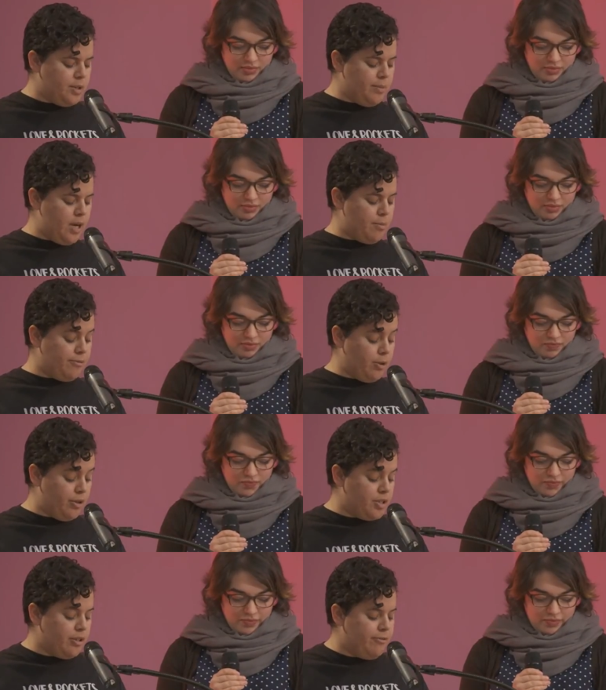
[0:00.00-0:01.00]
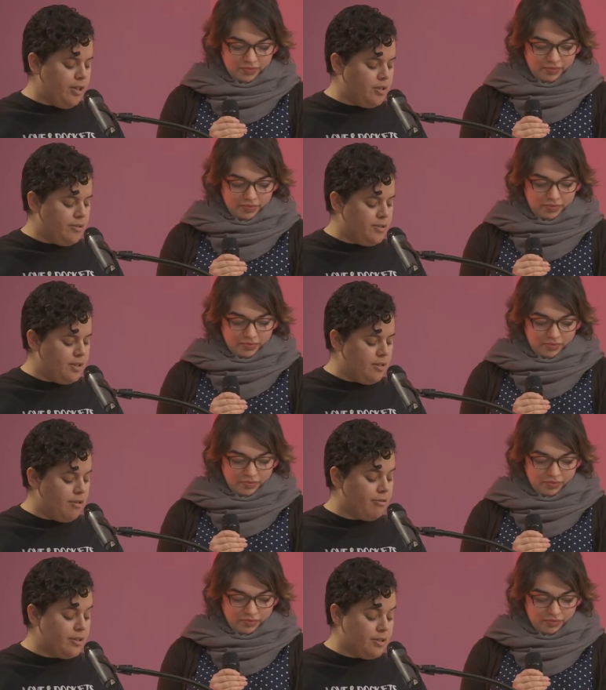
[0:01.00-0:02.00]
Speaker 1: to become a flourishing field of,
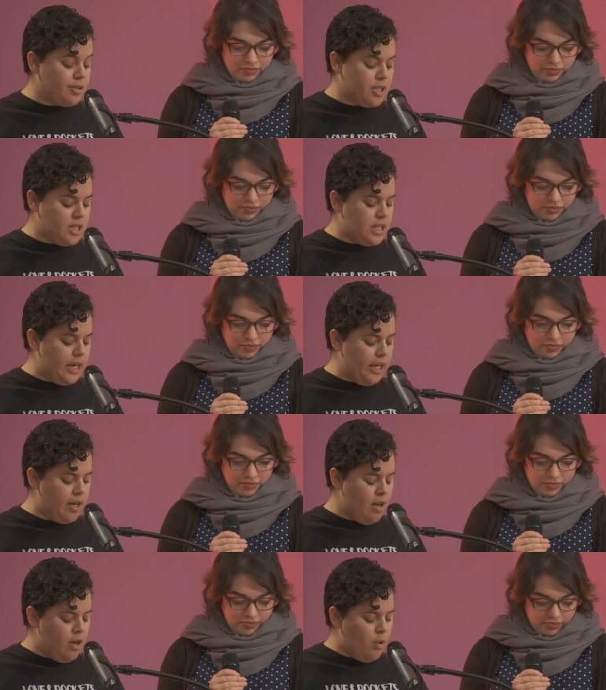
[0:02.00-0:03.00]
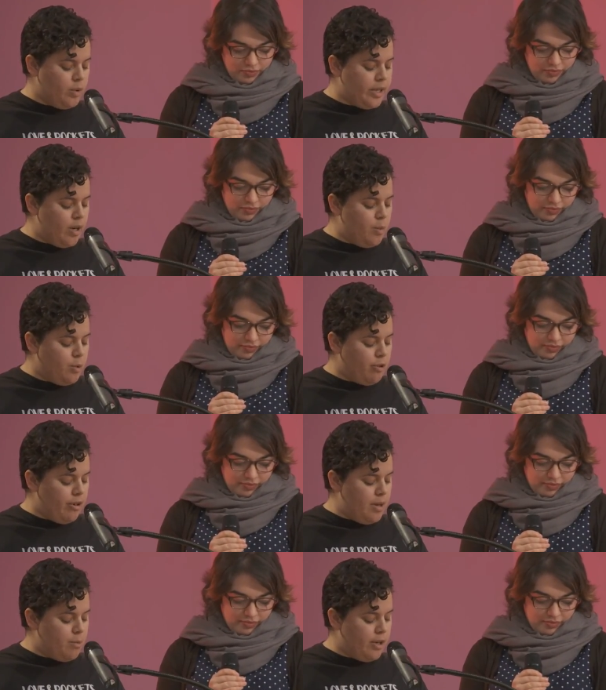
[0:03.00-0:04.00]
of research and study, which I hope will
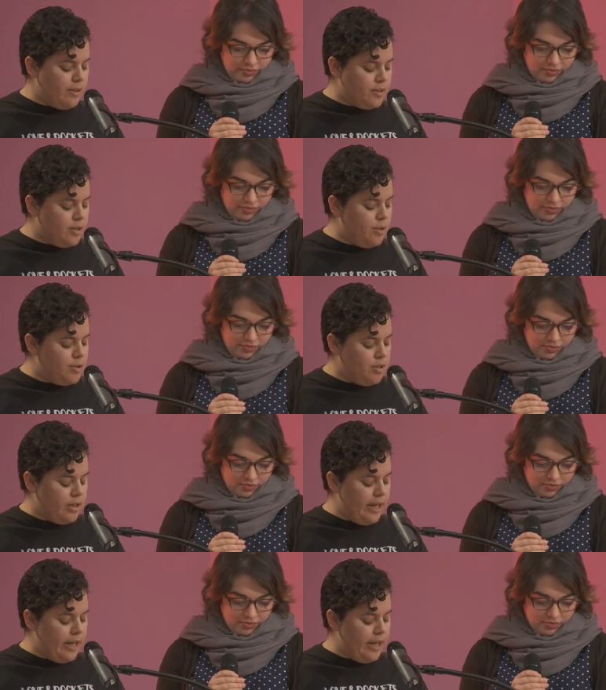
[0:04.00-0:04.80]
create more institutional